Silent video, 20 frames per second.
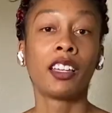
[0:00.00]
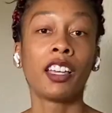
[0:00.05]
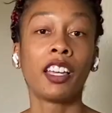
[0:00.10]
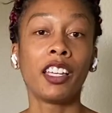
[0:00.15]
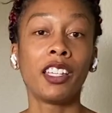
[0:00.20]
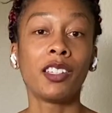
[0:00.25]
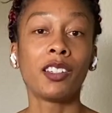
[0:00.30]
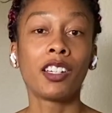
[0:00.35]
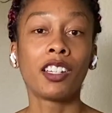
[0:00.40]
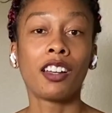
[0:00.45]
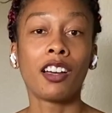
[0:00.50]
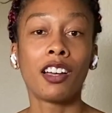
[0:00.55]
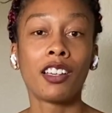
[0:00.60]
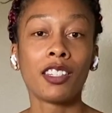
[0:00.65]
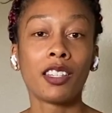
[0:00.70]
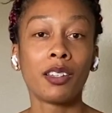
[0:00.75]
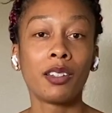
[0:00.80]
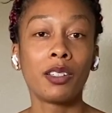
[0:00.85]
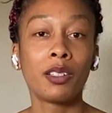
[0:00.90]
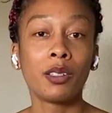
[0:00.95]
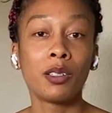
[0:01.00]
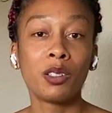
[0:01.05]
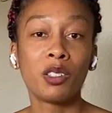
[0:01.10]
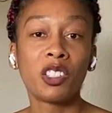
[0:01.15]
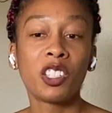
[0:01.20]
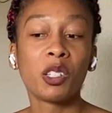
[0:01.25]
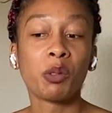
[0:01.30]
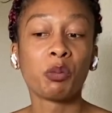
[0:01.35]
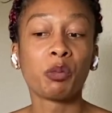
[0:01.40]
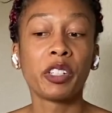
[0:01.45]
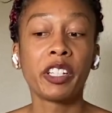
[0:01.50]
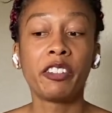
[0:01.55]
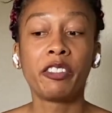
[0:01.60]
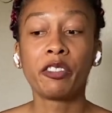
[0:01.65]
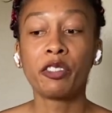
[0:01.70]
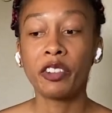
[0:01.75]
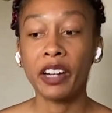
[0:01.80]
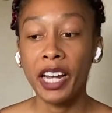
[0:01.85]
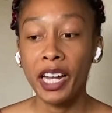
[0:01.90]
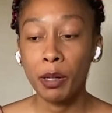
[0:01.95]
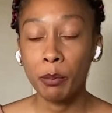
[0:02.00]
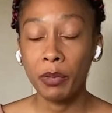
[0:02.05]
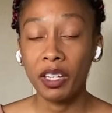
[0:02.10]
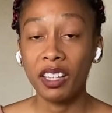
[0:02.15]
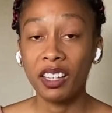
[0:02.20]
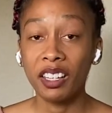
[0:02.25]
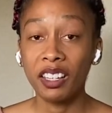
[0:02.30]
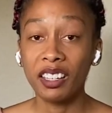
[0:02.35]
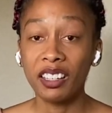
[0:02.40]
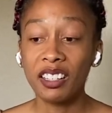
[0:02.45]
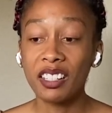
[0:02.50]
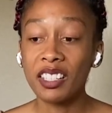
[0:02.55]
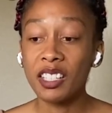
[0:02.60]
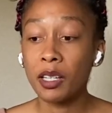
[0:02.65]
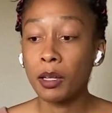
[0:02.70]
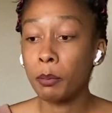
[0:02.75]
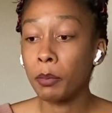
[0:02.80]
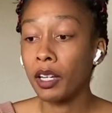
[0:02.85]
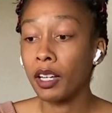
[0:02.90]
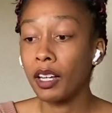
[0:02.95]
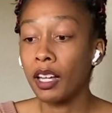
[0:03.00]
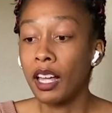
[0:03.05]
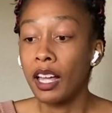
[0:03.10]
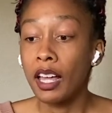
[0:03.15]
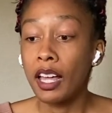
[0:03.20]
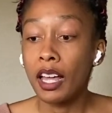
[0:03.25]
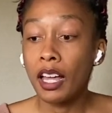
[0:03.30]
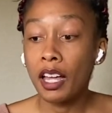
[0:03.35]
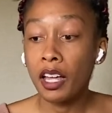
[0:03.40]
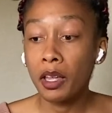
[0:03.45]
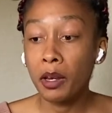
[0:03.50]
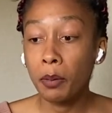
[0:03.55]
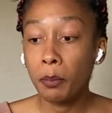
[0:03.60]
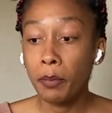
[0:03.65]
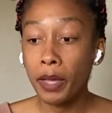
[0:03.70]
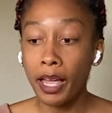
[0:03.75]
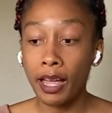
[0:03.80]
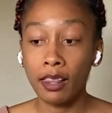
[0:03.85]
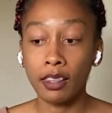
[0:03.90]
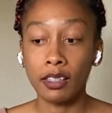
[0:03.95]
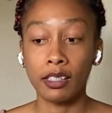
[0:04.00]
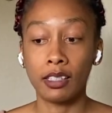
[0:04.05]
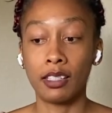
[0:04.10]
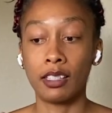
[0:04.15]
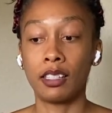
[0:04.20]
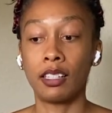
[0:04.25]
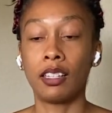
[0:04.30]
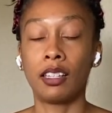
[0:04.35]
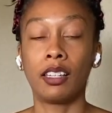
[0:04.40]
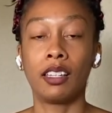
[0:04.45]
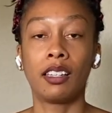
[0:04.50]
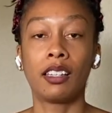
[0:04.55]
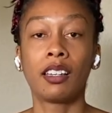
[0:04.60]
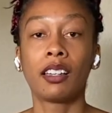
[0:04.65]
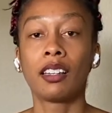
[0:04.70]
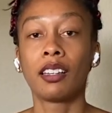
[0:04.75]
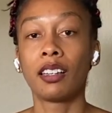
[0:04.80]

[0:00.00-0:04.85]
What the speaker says: You can also do some reframing, some unbalancing.